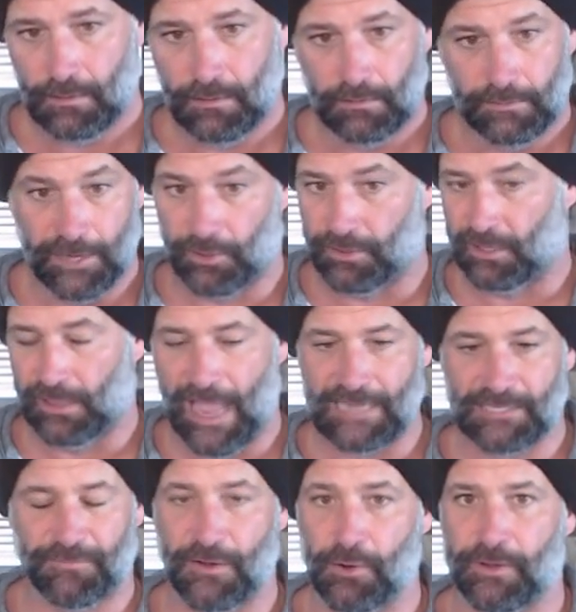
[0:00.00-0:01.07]
you know, the
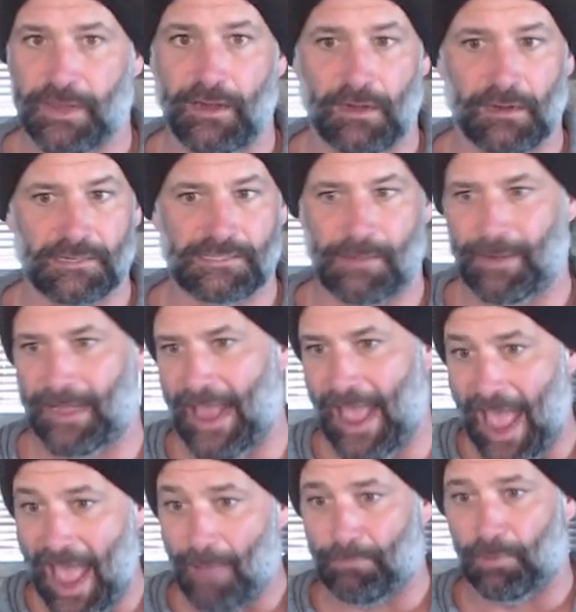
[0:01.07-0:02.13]
last few years, I mean,
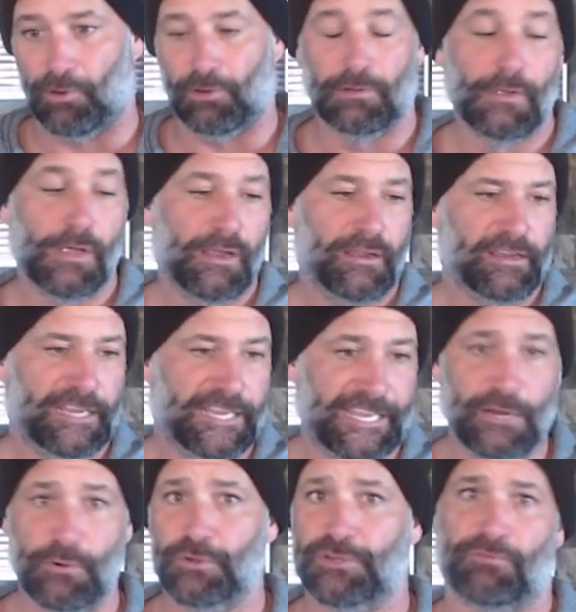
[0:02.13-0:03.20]
Apple,
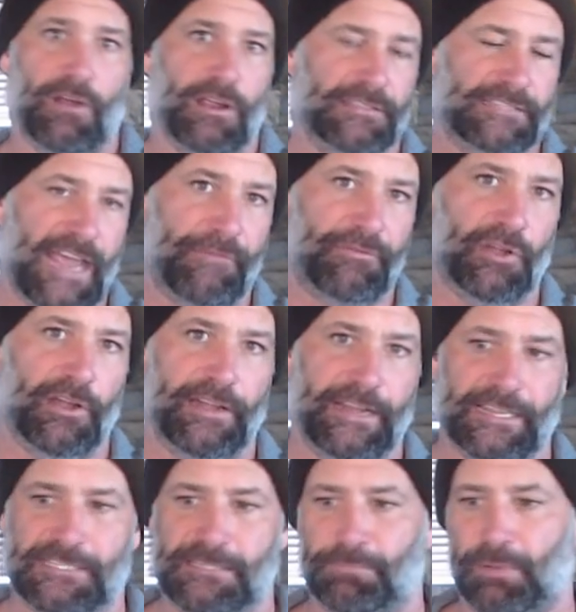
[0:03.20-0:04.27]
huge runs after it
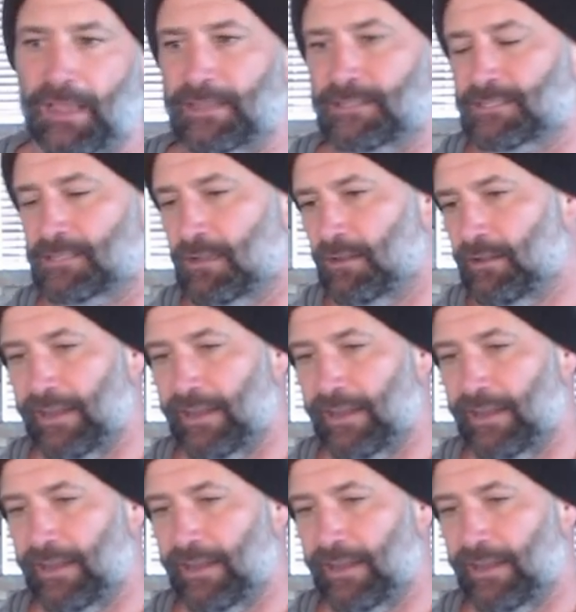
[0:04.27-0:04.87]
did splits.